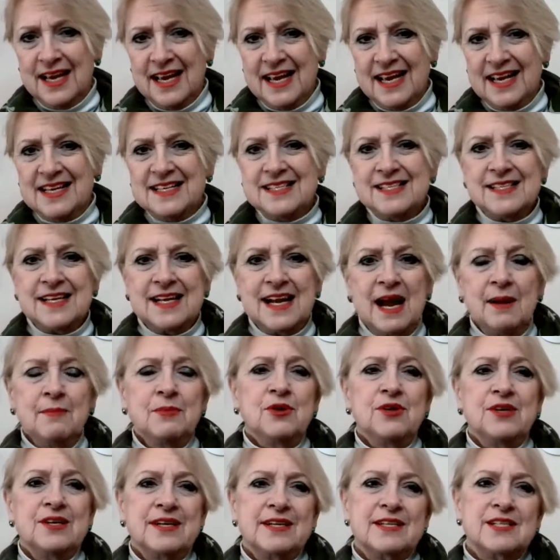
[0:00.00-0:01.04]
is that I'm
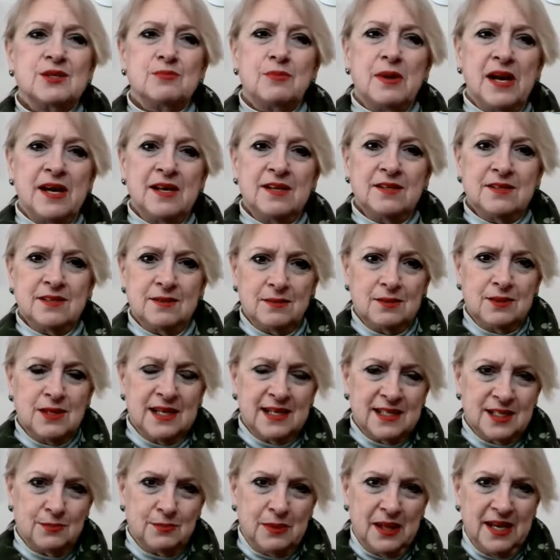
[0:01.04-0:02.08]
going to
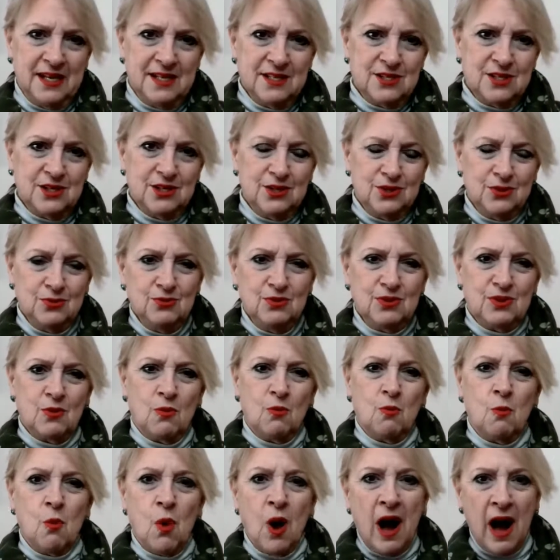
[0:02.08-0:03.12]
explain to you the
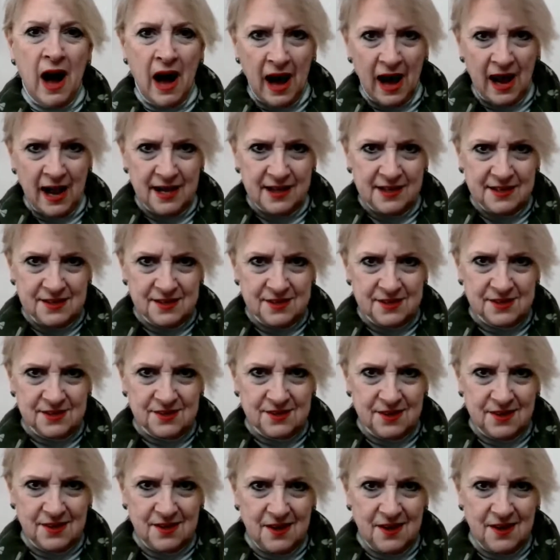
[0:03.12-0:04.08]
whys